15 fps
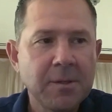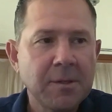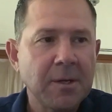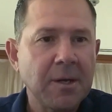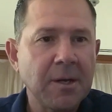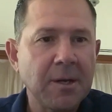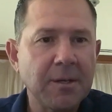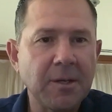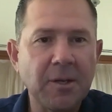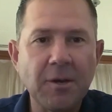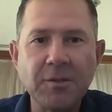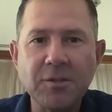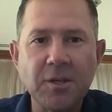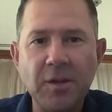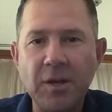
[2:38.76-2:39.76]
You
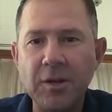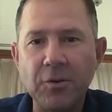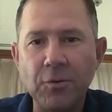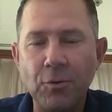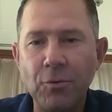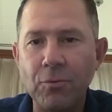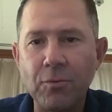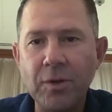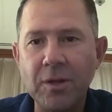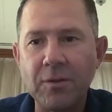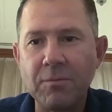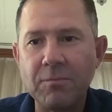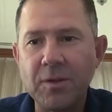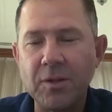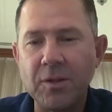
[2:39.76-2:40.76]
don't see that at all
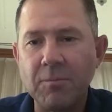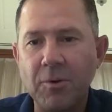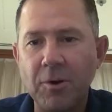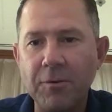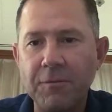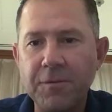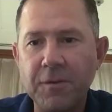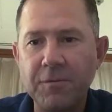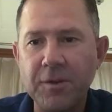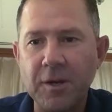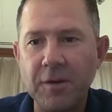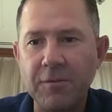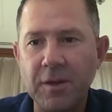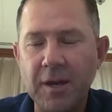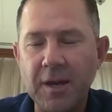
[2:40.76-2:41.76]
in the modern 50
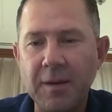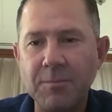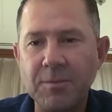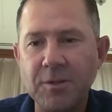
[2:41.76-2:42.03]
over game.